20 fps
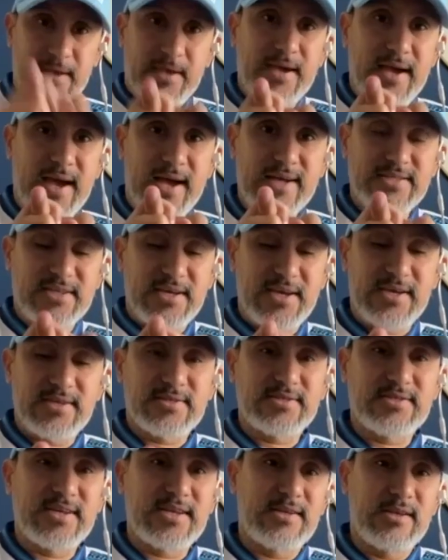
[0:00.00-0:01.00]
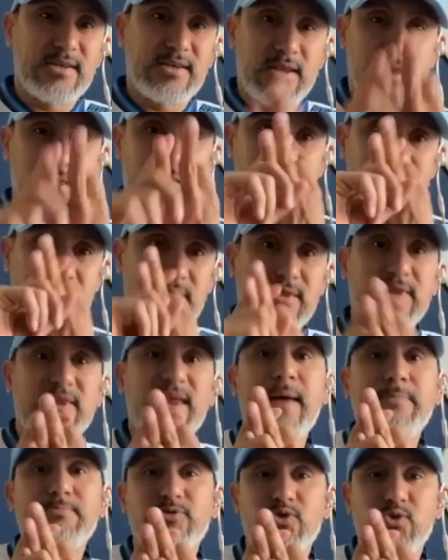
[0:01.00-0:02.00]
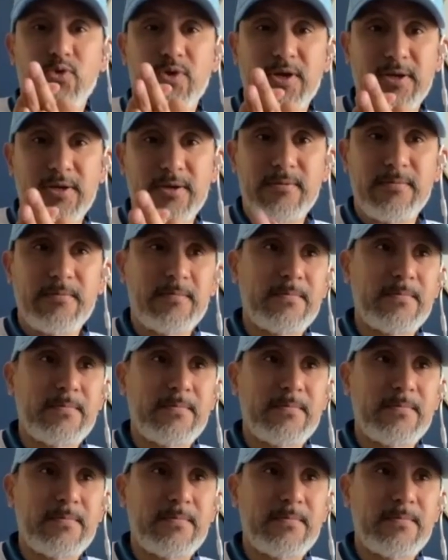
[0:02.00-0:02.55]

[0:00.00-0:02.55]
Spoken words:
cast handstand, tap swing,